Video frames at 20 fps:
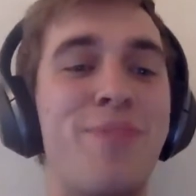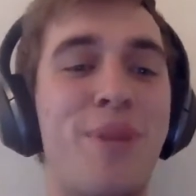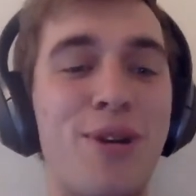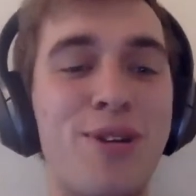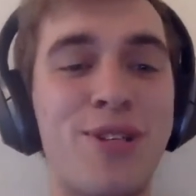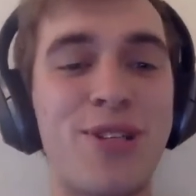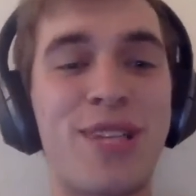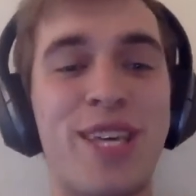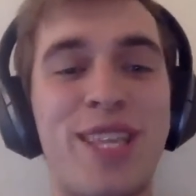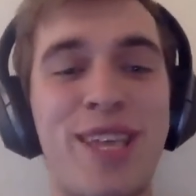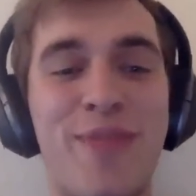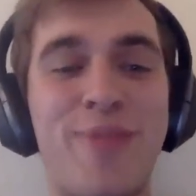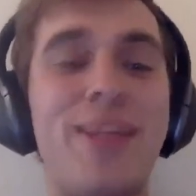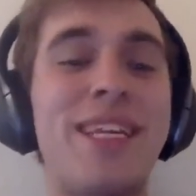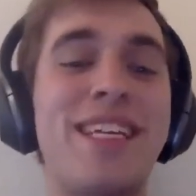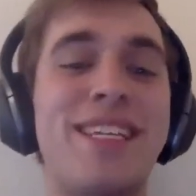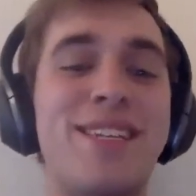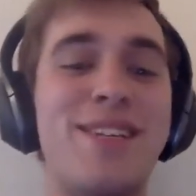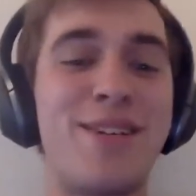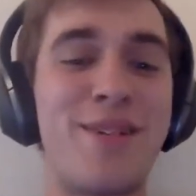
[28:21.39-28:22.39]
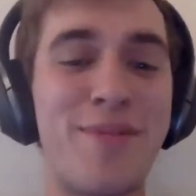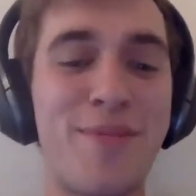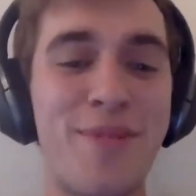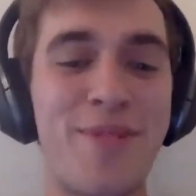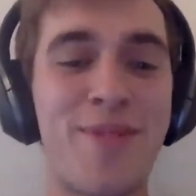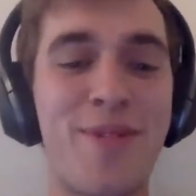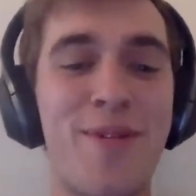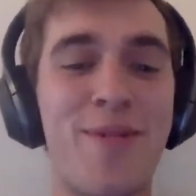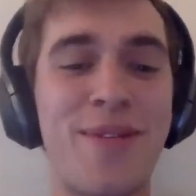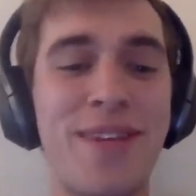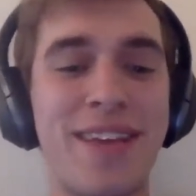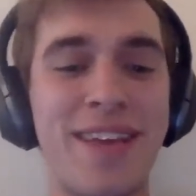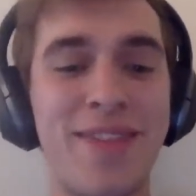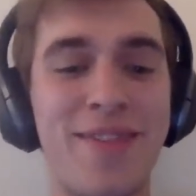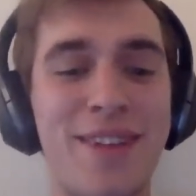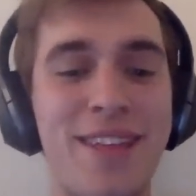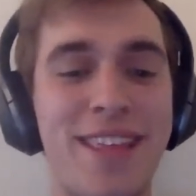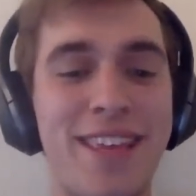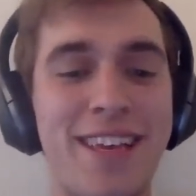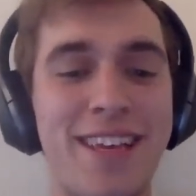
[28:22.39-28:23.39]
personally that we need to do before we can
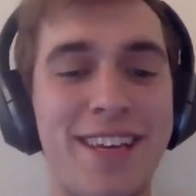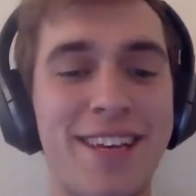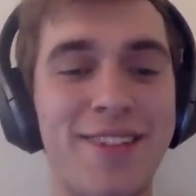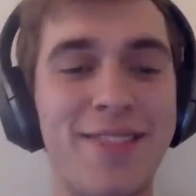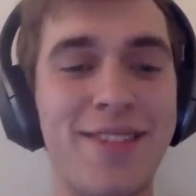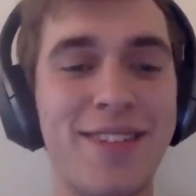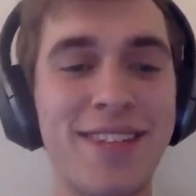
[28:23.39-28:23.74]
really